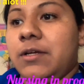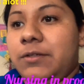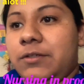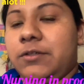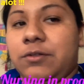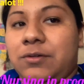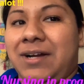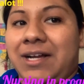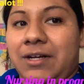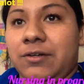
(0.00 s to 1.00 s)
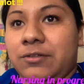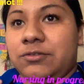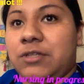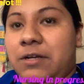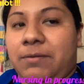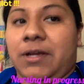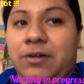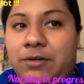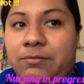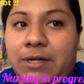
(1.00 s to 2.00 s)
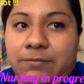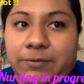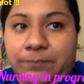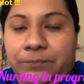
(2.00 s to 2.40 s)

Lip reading: you know, go out, drive my car, whatever.